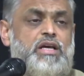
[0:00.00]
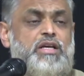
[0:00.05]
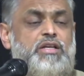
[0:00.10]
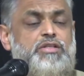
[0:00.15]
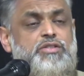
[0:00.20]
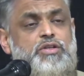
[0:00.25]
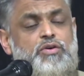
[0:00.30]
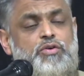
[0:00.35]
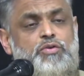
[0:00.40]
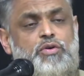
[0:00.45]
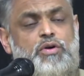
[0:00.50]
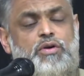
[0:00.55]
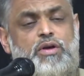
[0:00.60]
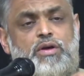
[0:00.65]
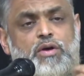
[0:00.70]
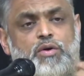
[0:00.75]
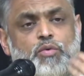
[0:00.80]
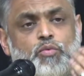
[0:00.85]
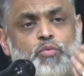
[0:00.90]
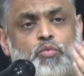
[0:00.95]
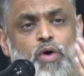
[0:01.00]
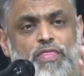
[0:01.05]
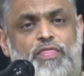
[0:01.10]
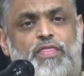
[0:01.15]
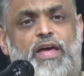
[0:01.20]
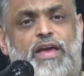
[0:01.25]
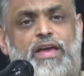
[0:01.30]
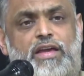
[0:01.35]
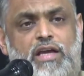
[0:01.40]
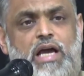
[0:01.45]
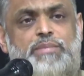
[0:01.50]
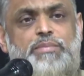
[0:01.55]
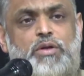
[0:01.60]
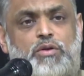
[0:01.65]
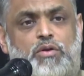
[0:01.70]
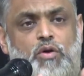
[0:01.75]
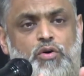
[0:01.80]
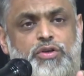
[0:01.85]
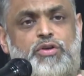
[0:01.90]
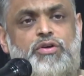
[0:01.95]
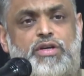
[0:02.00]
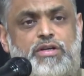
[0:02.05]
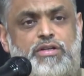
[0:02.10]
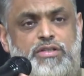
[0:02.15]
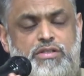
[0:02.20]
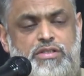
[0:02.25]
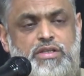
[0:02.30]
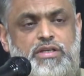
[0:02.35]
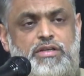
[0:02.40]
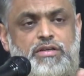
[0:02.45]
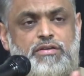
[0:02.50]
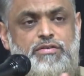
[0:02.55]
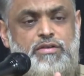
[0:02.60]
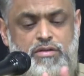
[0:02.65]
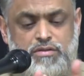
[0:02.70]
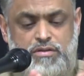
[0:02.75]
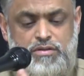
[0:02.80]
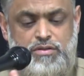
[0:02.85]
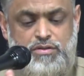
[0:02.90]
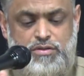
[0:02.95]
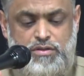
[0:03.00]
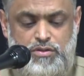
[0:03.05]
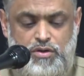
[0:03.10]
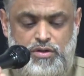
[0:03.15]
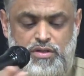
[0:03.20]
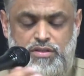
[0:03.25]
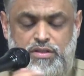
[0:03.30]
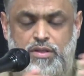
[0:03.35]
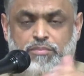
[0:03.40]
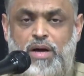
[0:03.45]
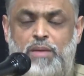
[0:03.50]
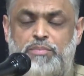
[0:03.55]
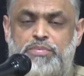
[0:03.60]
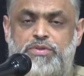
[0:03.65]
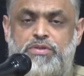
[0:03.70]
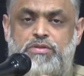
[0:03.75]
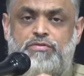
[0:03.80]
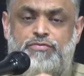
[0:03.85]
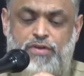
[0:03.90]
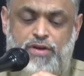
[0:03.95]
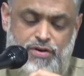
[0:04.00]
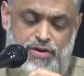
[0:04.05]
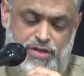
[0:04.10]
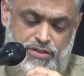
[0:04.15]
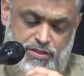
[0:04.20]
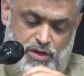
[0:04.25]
So when they came along, you can look at the maps of various